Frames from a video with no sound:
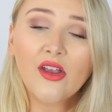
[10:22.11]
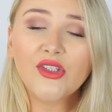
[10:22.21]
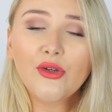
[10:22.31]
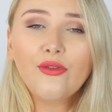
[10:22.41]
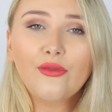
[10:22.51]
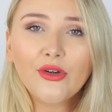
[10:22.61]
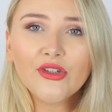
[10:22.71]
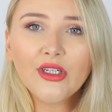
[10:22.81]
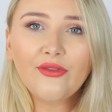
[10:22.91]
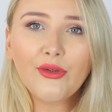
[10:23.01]
So
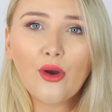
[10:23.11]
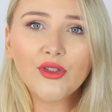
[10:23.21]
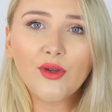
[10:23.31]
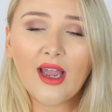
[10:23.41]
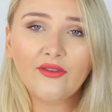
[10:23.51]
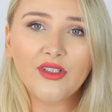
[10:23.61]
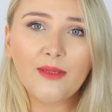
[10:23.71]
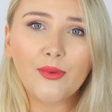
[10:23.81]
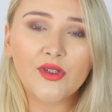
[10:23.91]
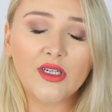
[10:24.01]
unfortunately, if you also have
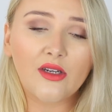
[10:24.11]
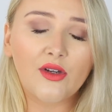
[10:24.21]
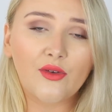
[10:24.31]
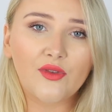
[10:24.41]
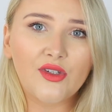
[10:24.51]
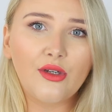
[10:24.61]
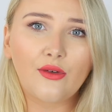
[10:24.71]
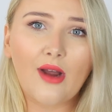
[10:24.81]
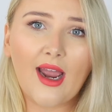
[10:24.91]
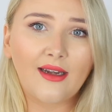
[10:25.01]
deeper skin tones
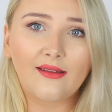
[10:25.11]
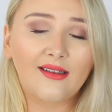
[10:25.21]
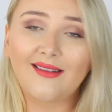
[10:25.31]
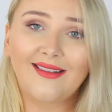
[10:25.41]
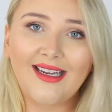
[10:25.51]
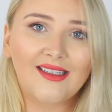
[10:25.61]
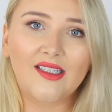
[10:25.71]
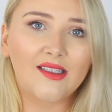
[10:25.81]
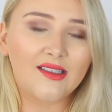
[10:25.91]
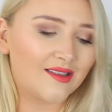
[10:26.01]
too,
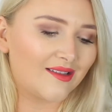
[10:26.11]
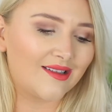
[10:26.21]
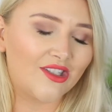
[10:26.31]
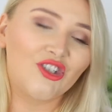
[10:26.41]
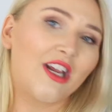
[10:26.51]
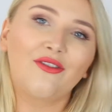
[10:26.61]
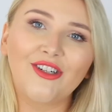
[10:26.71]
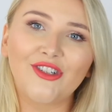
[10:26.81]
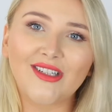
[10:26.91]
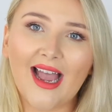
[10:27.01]
the shade
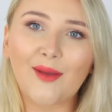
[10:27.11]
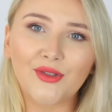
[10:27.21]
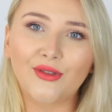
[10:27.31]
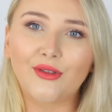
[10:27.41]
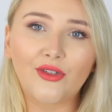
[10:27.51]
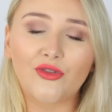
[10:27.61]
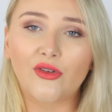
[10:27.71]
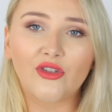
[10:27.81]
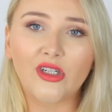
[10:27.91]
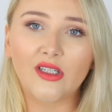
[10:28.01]
range is absolutely
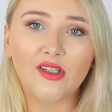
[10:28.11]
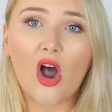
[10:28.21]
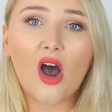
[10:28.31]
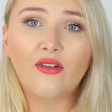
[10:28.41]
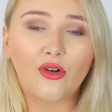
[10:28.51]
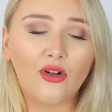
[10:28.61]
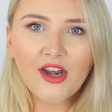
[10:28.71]
atrocious. It's awful.